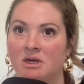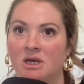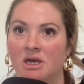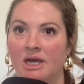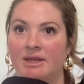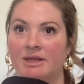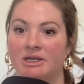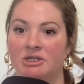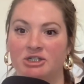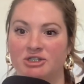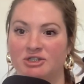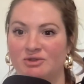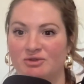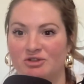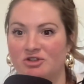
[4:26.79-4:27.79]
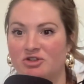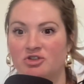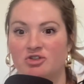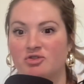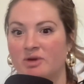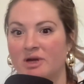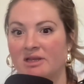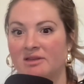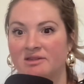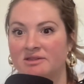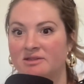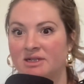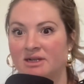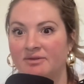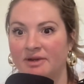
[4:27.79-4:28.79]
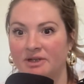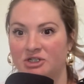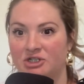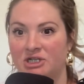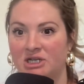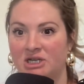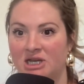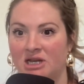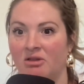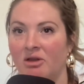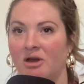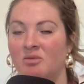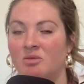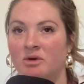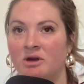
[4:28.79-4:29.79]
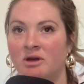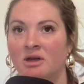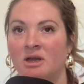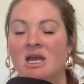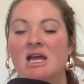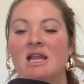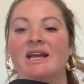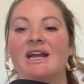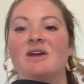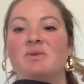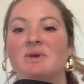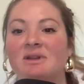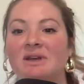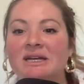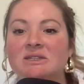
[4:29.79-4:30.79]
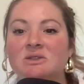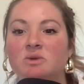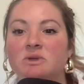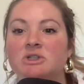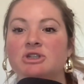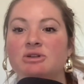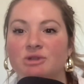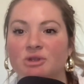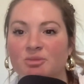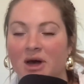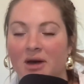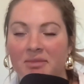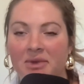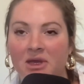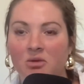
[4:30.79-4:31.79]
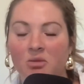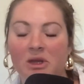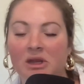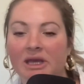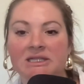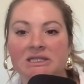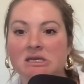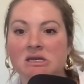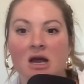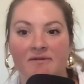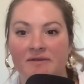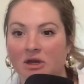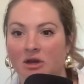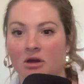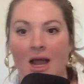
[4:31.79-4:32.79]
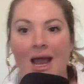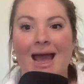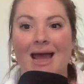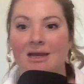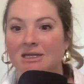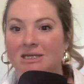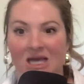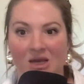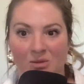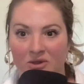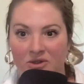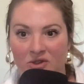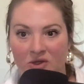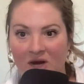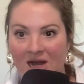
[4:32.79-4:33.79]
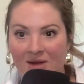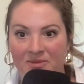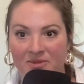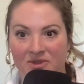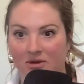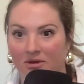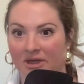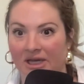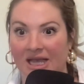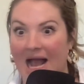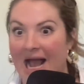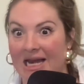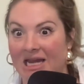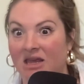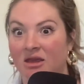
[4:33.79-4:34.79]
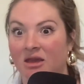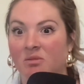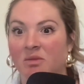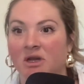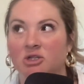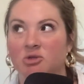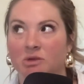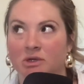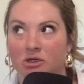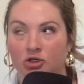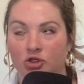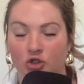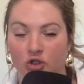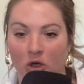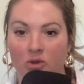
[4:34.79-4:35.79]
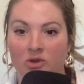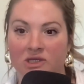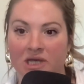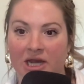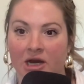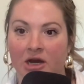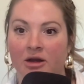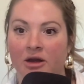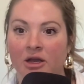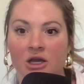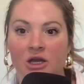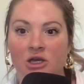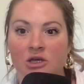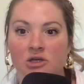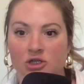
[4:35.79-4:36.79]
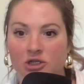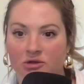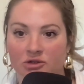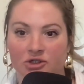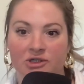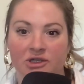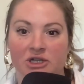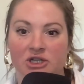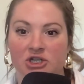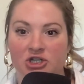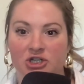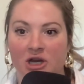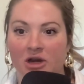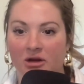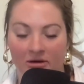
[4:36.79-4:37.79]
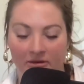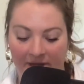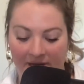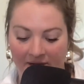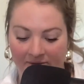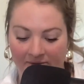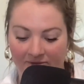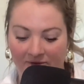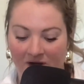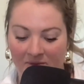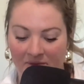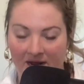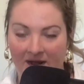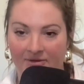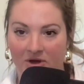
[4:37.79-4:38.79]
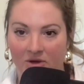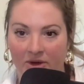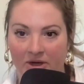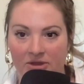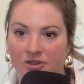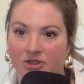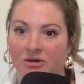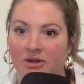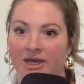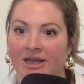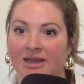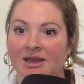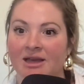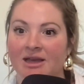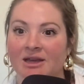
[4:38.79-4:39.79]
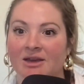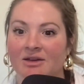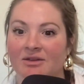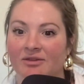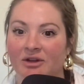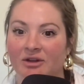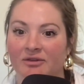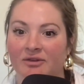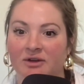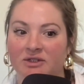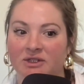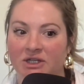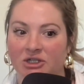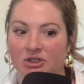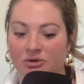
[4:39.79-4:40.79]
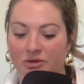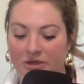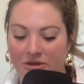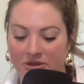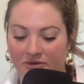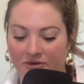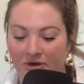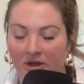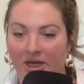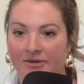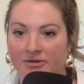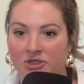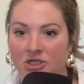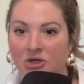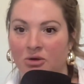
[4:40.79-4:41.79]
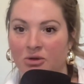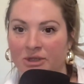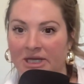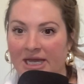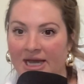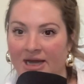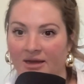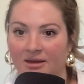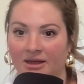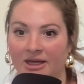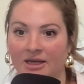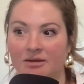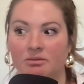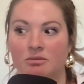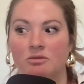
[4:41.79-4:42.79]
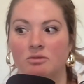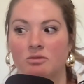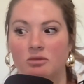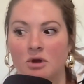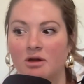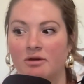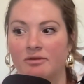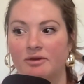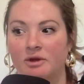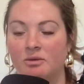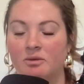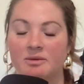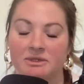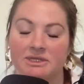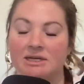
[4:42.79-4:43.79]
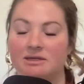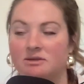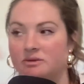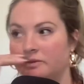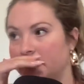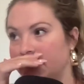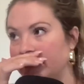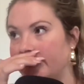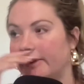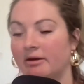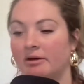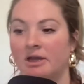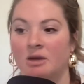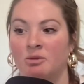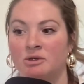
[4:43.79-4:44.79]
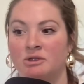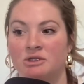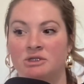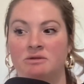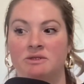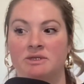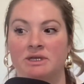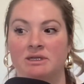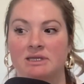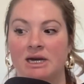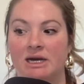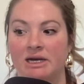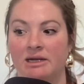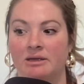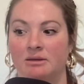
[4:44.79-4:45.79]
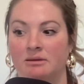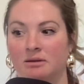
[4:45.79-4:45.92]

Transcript: and like just strength to stuff. Like she can eat a lot more. Like I realized when she was a puppy, we like did not feed her any table scraps or like anything because we were so scared she was just gonna shit or like vomit everywhere. So like for the first like 2 years of her life, she only had like raw food besides when we fed her kibble and she was like dying.